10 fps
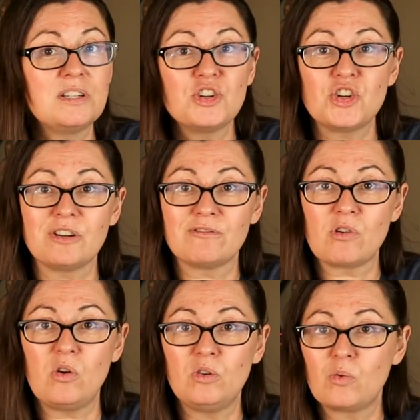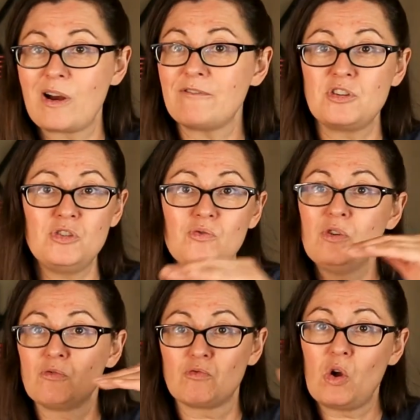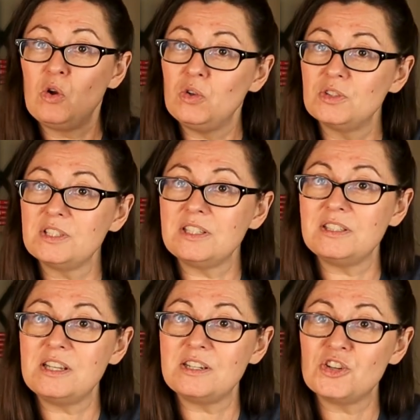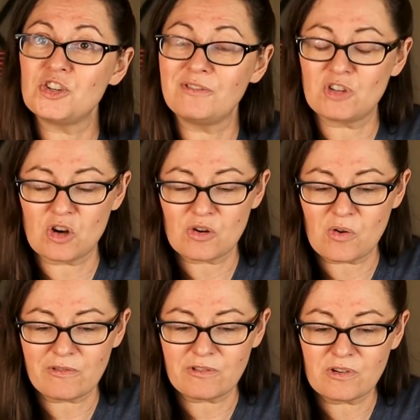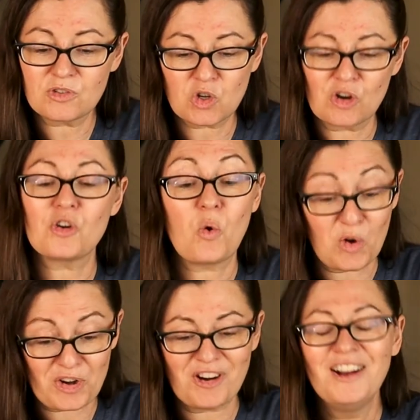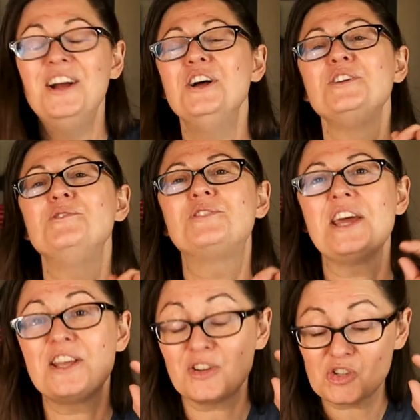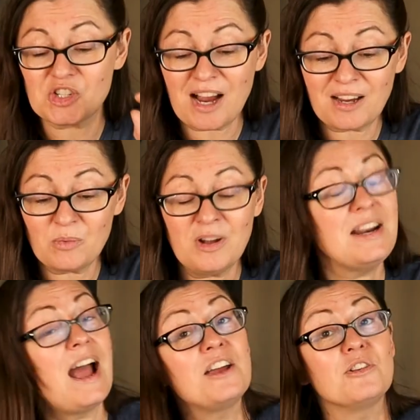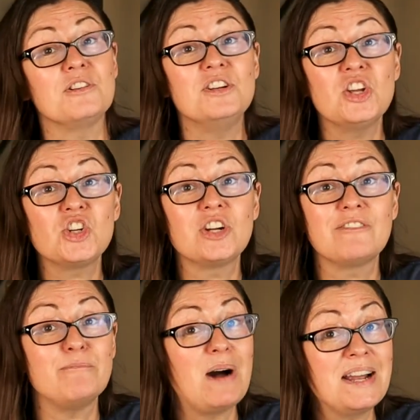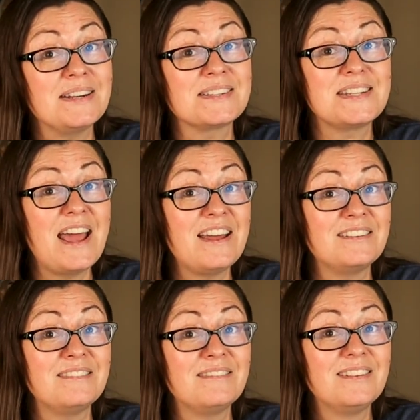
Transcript: initiative roll, wherever you rolled in the initiative turn order. You take your second one at your initiative -10.